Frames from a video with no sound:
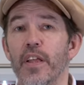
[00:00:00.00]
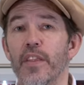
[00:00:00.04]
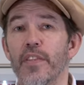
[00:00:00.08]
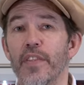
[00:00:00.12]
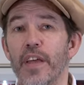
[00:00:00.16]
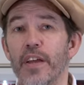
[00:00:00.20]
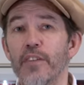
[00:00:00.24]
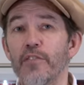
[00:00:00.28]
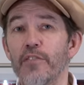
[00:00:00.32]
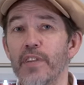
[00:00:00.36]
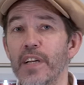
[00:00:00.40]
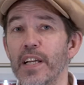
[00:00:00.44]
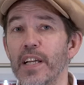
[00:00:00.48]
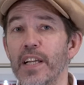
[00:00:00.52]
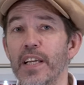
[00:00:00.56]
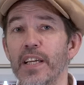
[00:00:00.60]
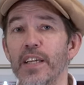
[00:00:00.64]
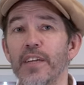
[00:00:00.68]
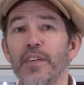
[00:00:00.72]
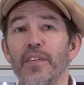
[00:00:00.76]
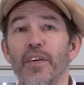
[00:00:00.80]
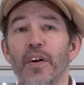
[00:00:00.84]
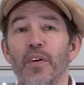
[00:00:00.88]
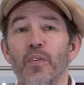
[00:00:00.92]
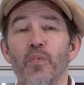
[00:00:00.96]
then
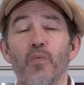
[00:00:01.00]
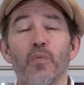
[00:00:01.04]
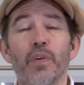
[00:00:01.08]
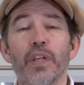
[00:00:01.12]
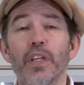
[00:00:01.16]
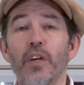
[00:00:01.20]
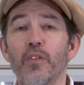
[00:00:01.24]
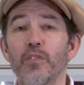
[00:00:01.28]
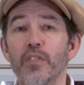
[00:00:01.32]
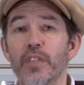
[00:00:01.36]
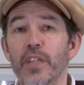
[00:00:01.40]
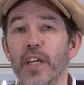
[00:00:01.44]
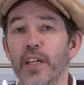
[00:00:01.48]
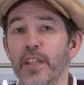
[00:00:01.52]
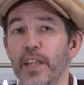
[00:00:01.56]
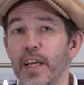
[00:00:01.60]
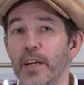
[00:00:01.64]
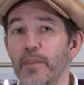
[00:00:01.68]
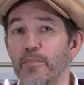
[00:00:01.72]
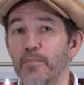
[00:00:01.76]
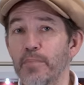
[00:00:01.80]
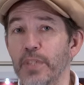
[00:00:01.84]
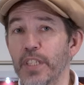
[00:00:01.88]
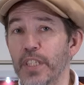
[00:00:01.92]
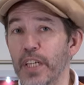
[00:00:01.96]
really we don't take
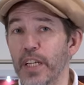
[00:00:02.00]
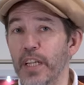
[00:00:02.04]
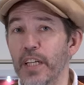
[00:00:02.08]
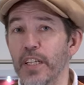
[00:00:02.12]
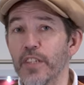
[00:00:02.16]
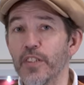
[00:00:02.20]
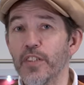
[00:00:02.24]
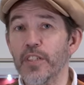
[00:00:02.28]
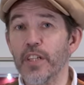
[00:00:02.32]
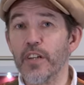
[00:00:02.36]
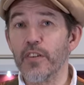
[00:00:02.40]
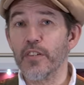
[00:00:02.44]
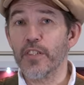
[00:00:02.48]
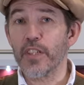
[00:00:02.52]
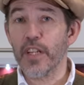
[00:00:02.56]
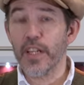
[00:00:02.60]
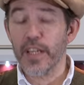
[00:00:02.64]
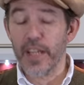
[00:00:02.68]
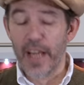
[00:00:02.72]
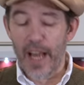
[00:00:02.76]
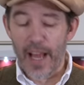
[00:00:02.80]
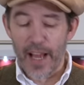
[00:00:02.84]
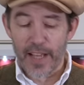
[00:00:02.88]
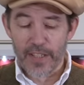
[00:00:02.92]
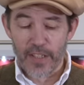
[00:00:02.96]
that particularly
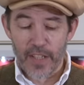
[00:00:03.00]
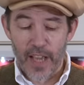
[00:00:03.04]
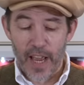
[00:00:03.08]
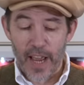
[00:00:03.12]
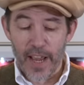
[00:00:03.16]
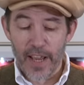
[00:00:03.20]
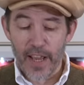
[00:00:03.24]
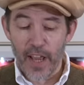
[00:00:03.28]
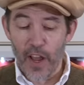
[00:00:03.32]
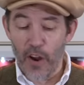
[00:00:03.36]
seriously as a